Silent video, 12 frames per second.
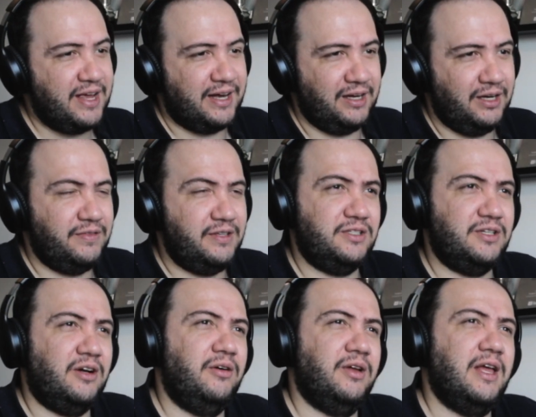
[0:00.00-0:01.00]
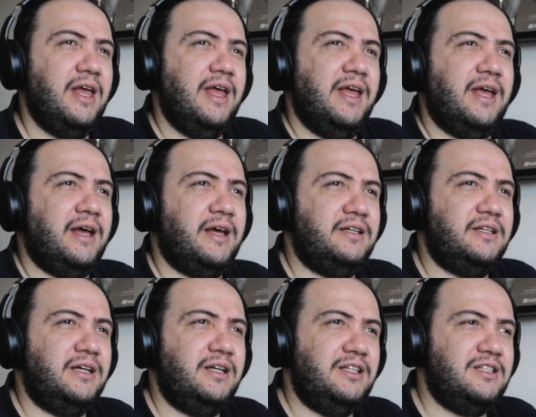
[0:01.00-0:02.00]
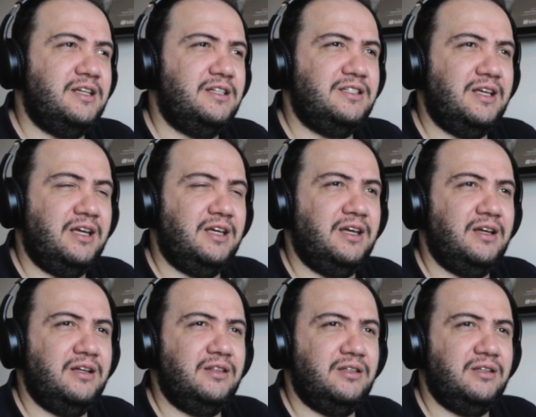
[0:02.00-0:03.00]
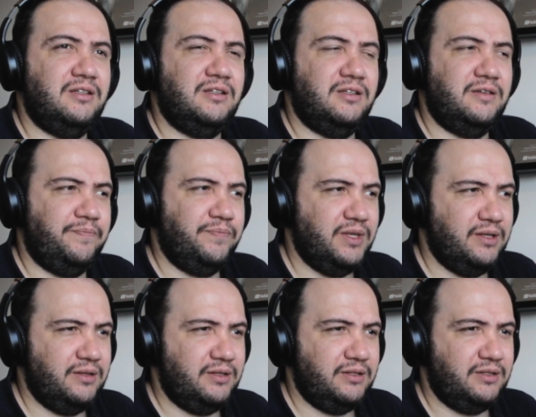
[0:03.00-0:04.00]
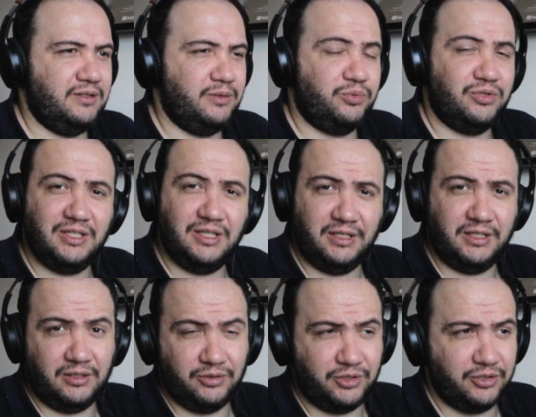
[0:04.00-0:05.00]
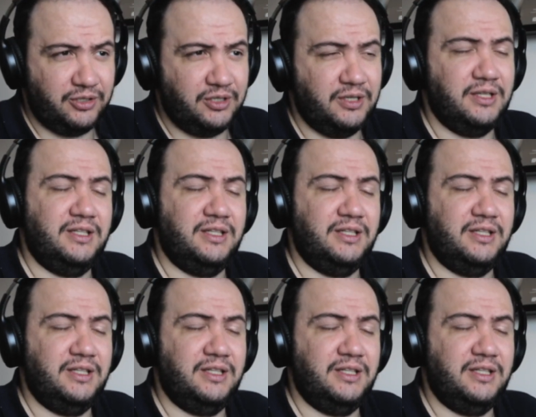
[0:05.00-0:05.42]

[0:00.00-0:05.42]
I love the song, and Anitta is taking the Brazilian culture